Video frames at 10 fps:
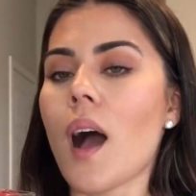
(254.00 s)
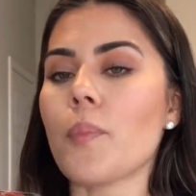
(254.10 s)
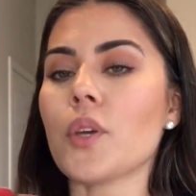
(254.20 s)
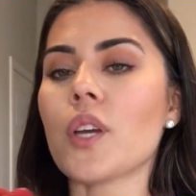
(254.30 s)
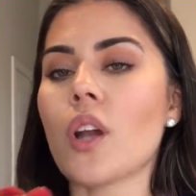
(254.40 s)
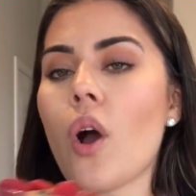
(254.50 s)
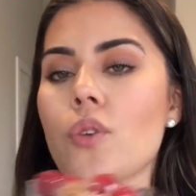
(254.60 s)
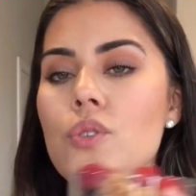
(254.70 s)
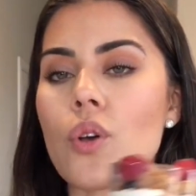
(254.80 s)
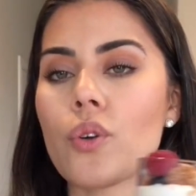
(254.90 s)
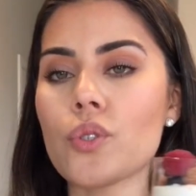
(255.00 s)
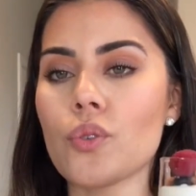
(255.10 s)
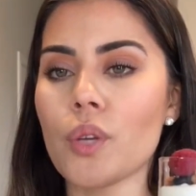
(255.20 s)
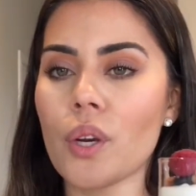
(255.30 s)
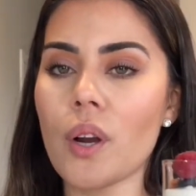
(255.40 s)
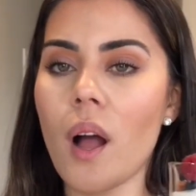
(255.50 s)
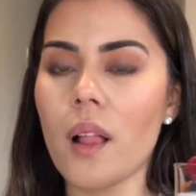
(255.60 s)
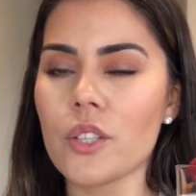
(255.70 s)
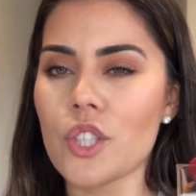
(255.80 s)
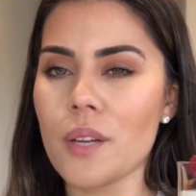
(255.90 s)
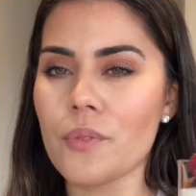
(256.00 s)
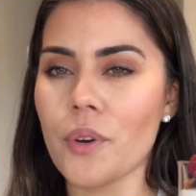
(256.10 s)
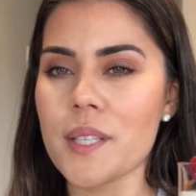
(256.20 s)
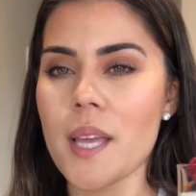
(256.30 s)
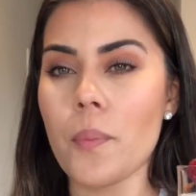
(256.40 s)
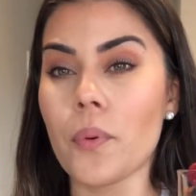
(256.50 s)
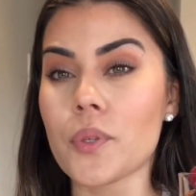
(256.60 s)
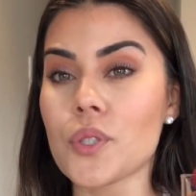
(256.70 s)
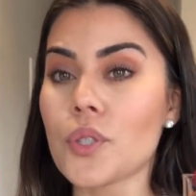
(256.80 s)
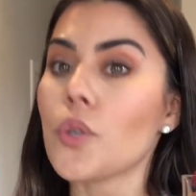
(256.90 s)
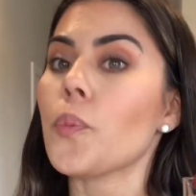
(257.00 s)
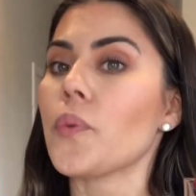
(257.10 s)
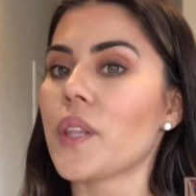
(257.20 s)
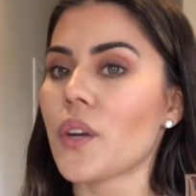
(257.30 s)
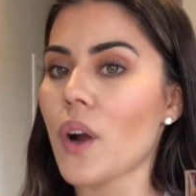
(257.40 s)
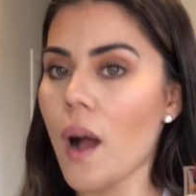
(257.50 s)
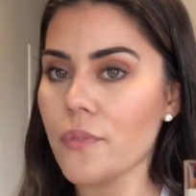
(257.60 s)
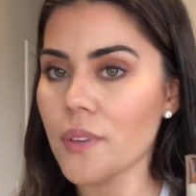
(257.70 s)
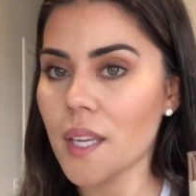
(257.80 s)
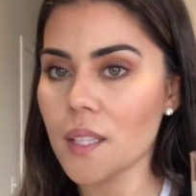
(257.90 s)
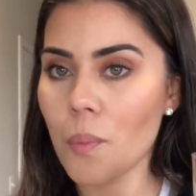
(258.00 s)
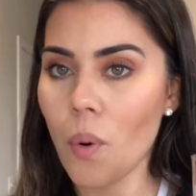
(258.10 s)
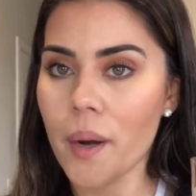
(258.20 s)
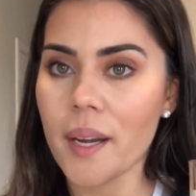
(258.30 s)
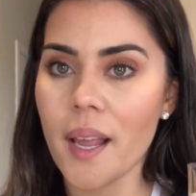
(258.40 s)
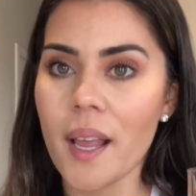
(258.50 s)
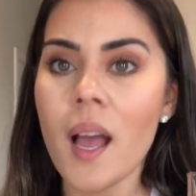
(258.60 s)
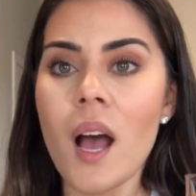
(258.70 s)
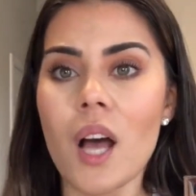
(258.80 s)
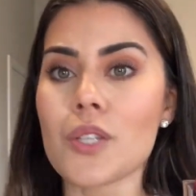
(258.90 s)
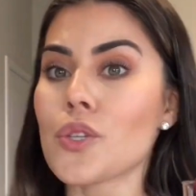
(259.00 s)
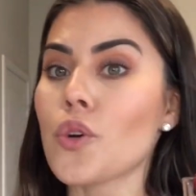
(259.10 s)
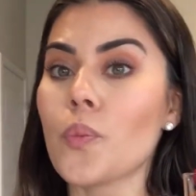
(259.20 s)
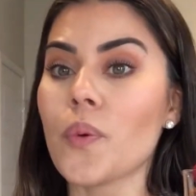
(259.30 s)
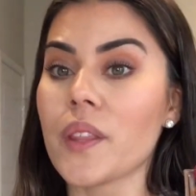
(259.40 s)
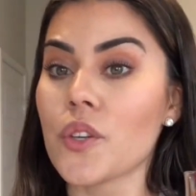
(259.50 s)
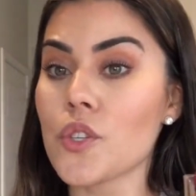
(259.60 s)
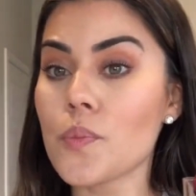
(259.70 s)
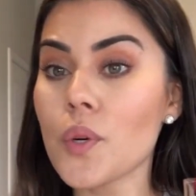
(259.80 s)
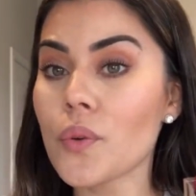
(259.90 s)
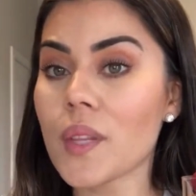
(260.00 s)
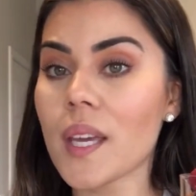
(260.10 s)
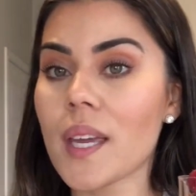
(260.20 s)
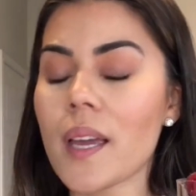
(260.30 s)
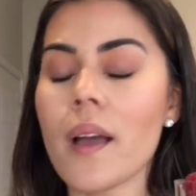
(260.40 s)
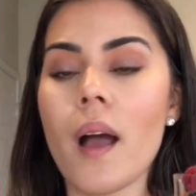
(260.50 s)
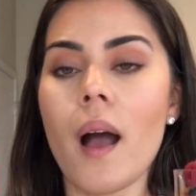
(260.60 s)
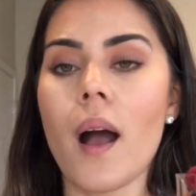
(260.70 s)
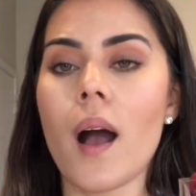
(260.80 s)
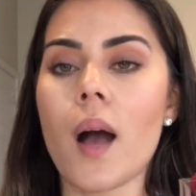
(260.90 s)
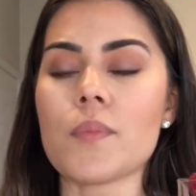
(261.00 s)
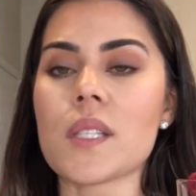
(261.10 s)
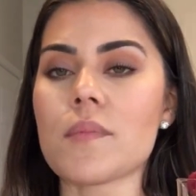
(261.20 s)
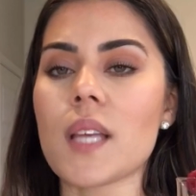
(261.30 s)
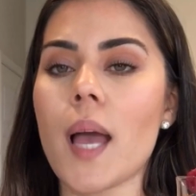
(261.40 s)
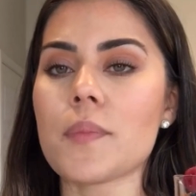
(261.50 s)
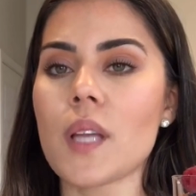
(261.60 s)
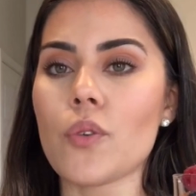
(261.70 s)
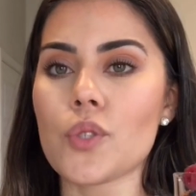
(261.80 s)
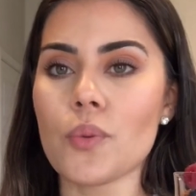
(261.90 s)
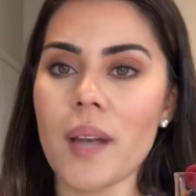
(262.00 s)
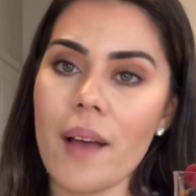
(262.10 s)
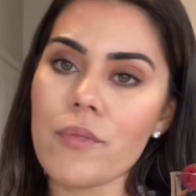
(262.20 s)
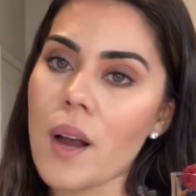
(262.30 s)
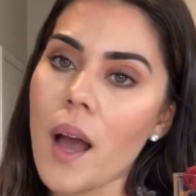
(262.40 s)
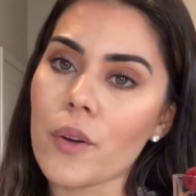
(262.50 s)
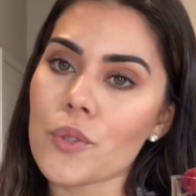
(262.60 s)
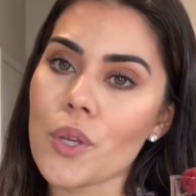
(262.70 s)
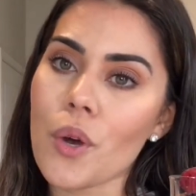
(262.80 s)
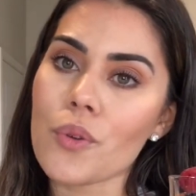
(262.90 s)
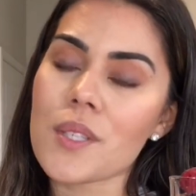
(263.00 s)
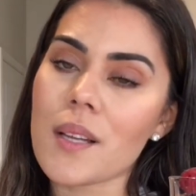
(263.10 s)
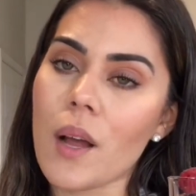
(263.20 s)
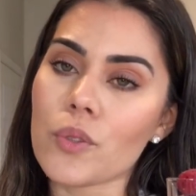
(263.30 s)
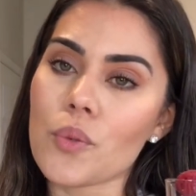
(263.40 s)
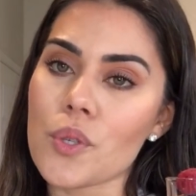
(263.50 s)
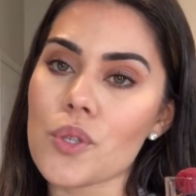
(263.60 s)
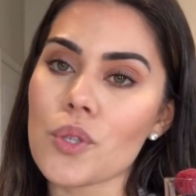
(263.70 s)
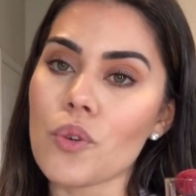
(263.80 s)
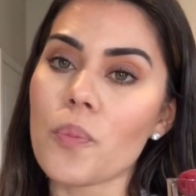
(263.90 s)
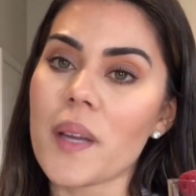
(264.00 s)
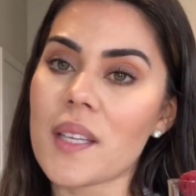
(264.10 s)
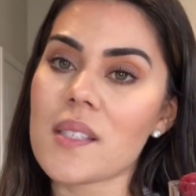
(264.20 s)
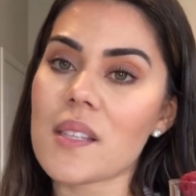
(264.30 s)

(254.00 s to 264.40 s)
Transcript: You can also do your collagen, for example, a scoop with your coffee in the morning, a scoop with your smoothie. Sometimes I'll do an avocado toast and I'll do a scoop inside